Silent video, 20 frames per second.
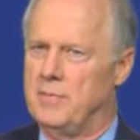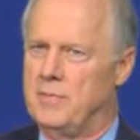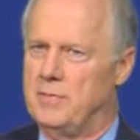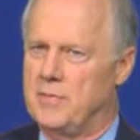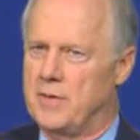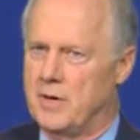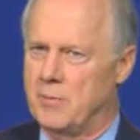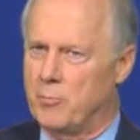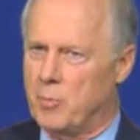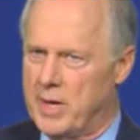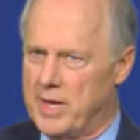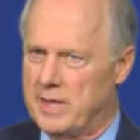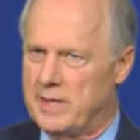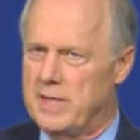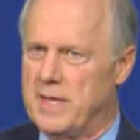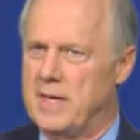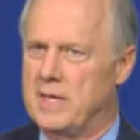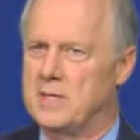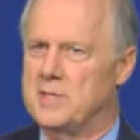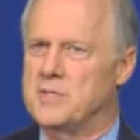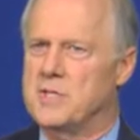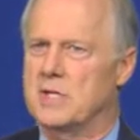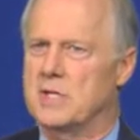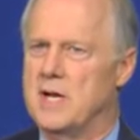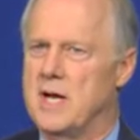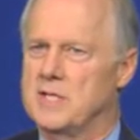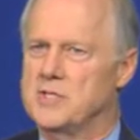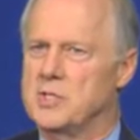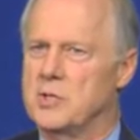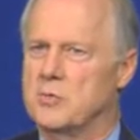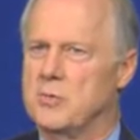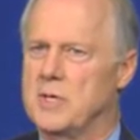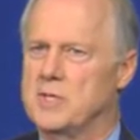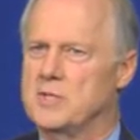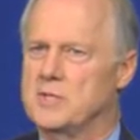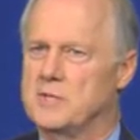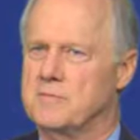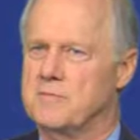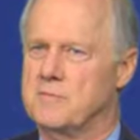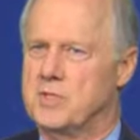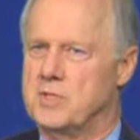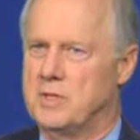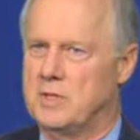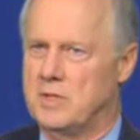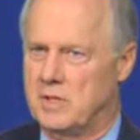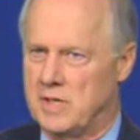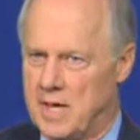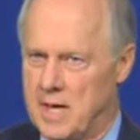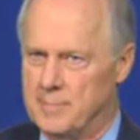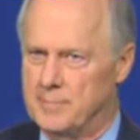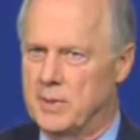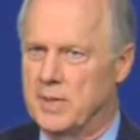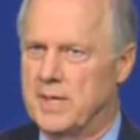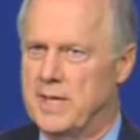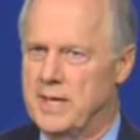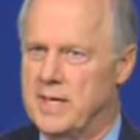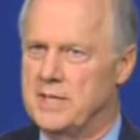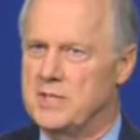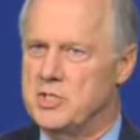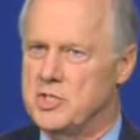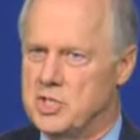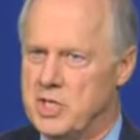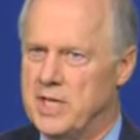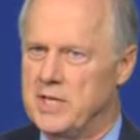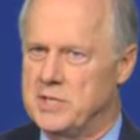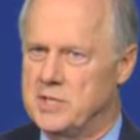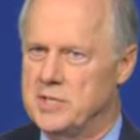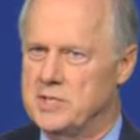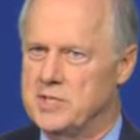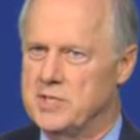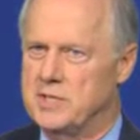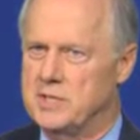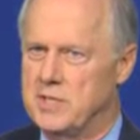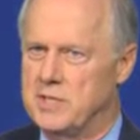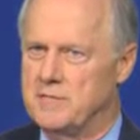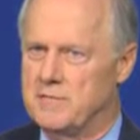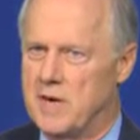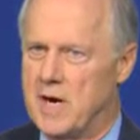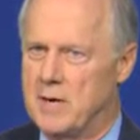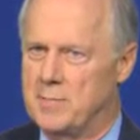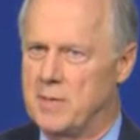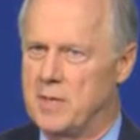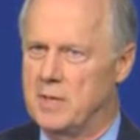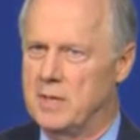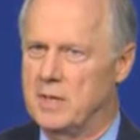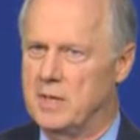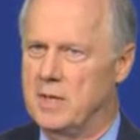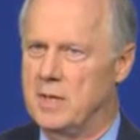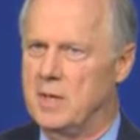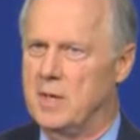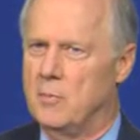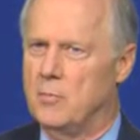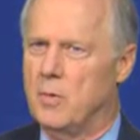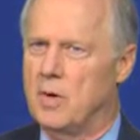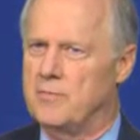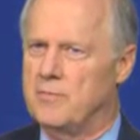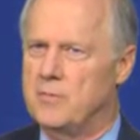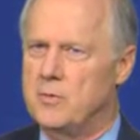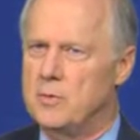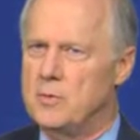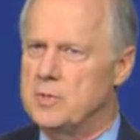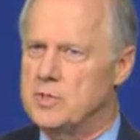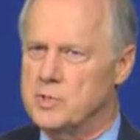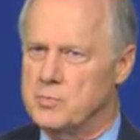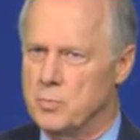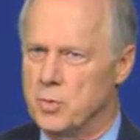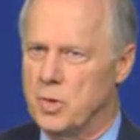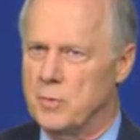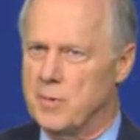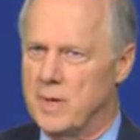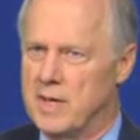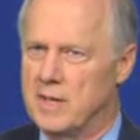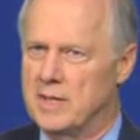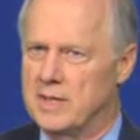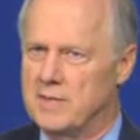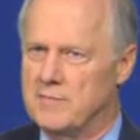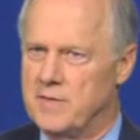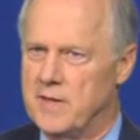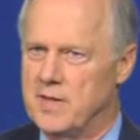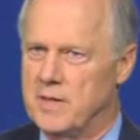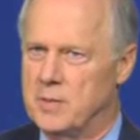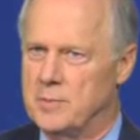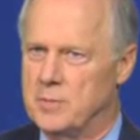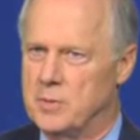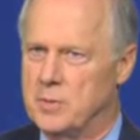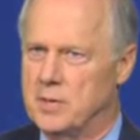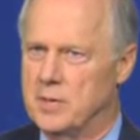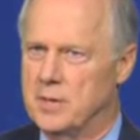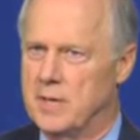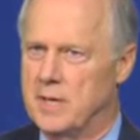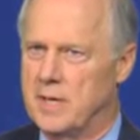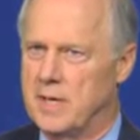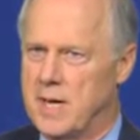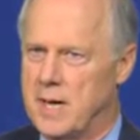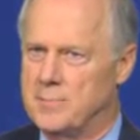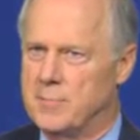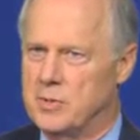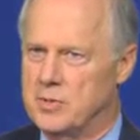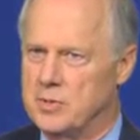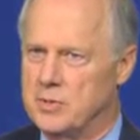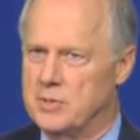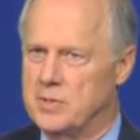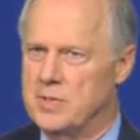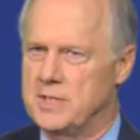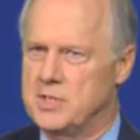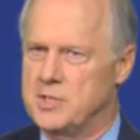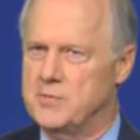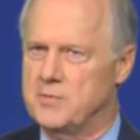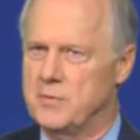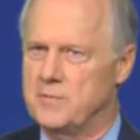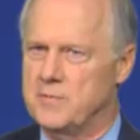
Their weight gain is a consequence of complicated changes in the environment, where food is more readily available and opportunities for